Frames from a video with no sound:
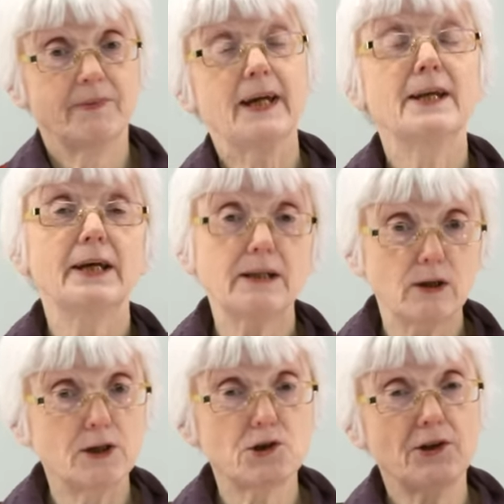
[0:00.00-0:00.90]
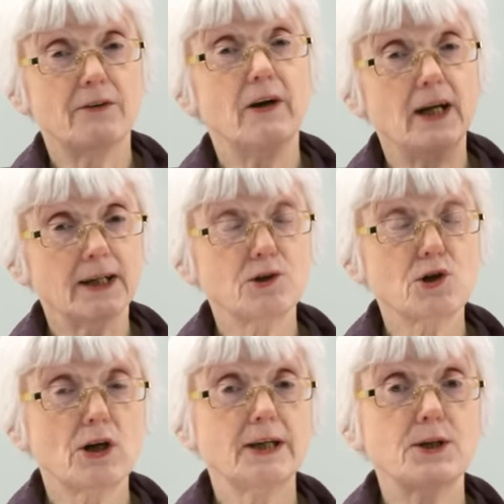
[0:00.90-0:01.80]
in English, there are
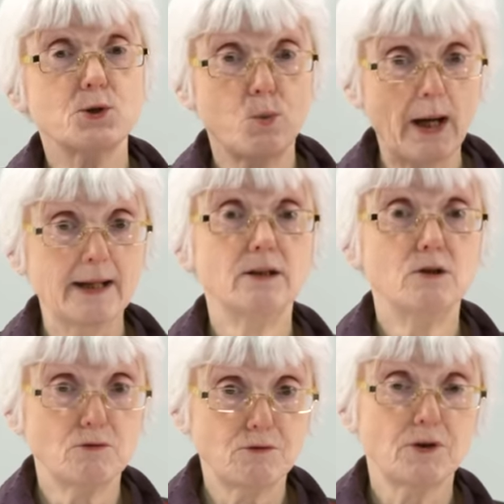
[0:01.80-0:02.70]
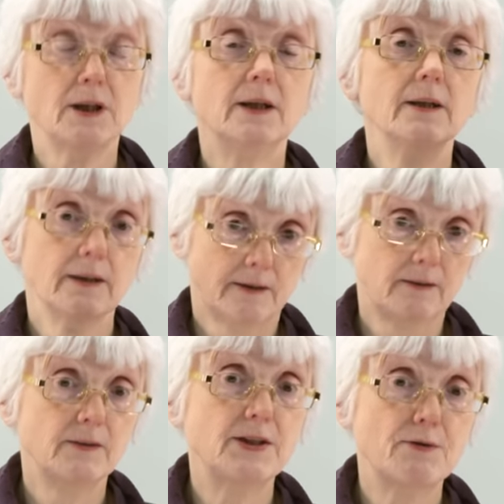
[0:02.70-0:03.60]
actually 12
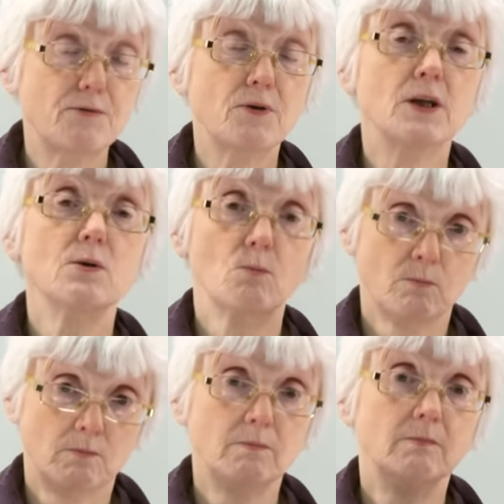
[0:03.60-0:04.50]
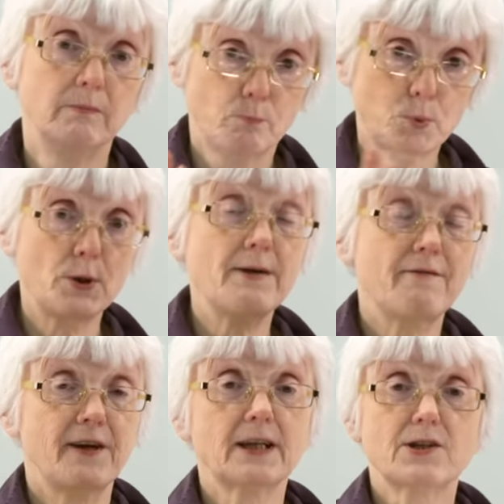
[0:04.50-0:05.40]
different
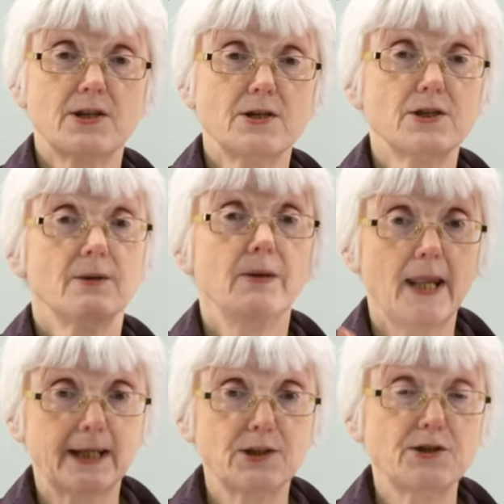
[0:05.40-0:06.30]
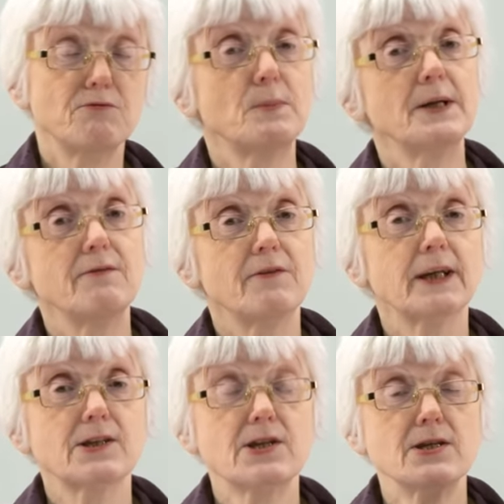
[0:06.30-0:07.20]
prefixes, negative
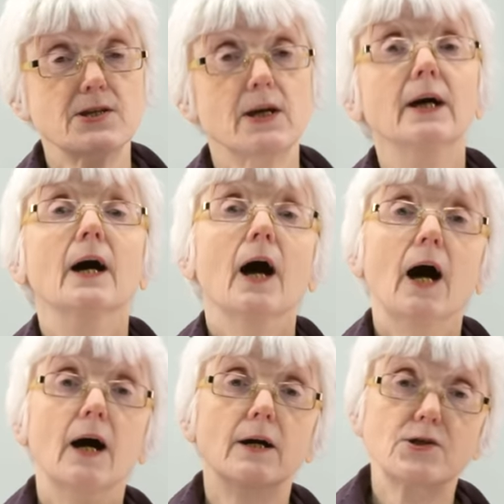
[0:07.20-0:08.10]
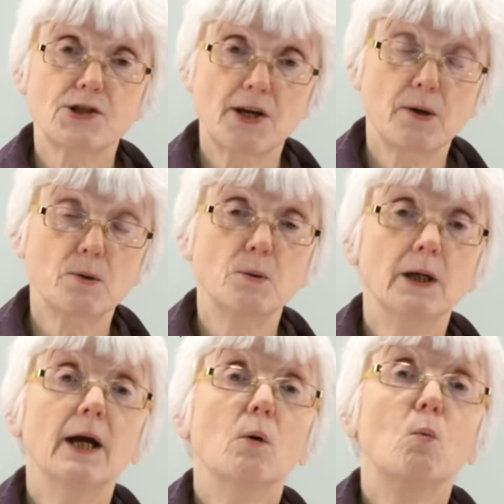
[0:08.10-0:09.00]
prefixes. So
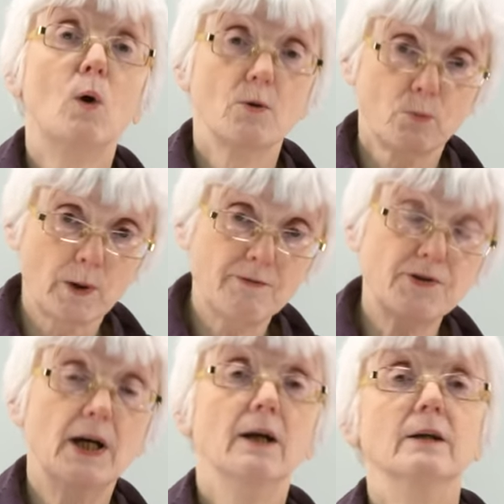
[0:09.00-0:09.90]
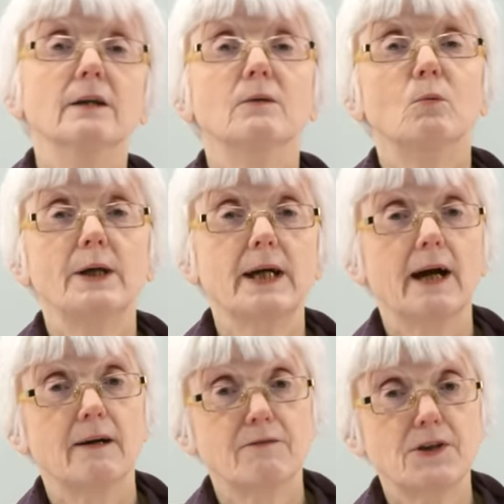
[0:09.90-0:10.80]
what we've done, we
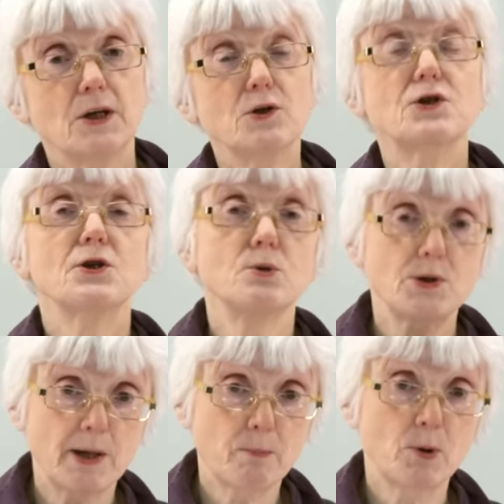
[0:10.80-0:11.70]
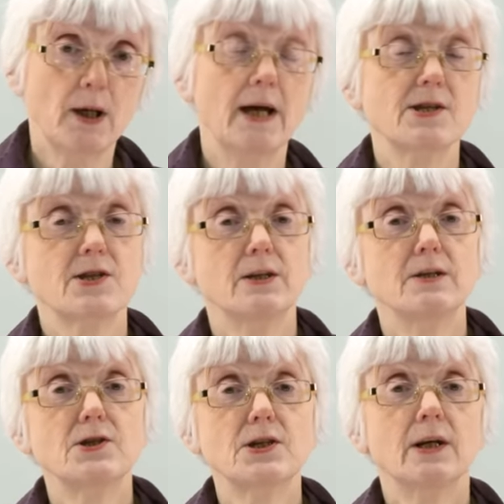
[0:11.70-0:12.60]
have done two separate
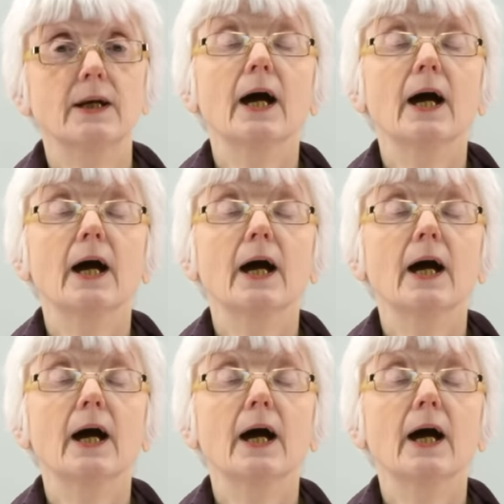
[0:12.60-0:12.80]
lessons.